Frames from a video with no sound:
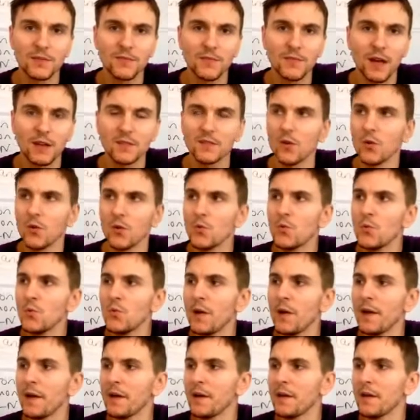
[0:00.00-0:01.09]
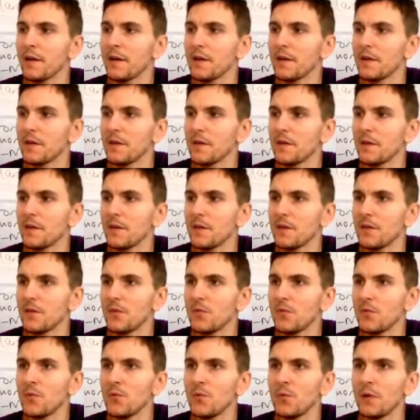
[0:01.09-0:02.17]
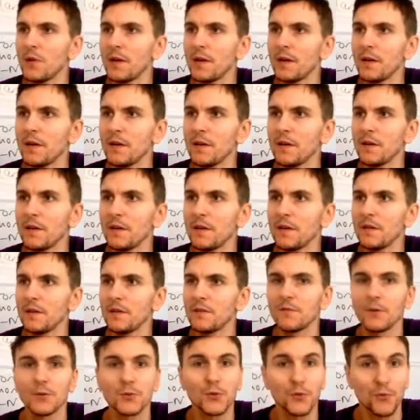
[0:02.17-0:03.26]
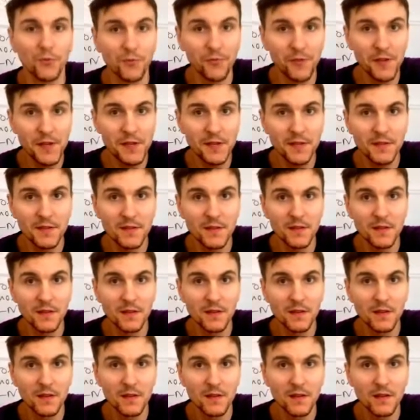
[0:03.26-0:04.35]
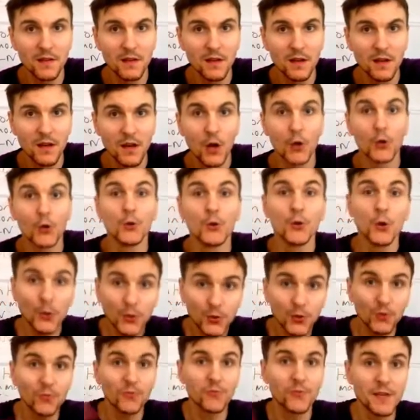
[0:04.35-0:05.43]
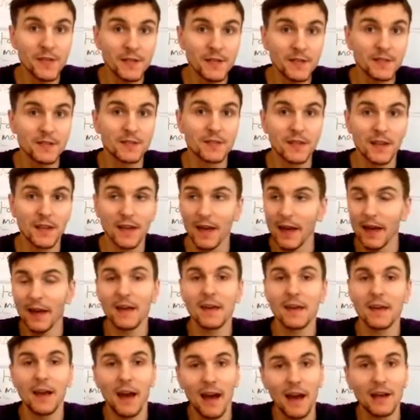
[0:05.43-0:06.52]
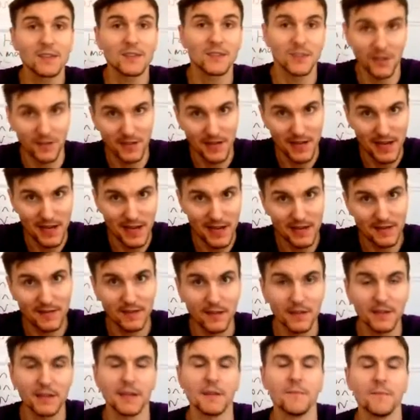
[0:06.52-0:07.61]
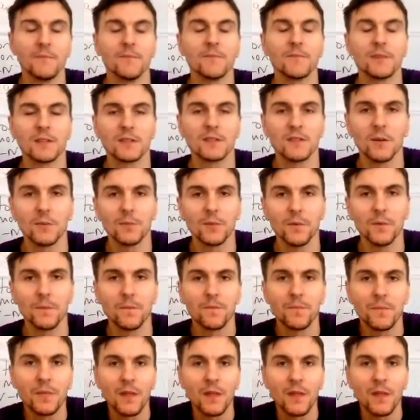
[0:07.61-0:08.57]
of that. So, où est votre fils? Notre fils est our son is, okay, for example.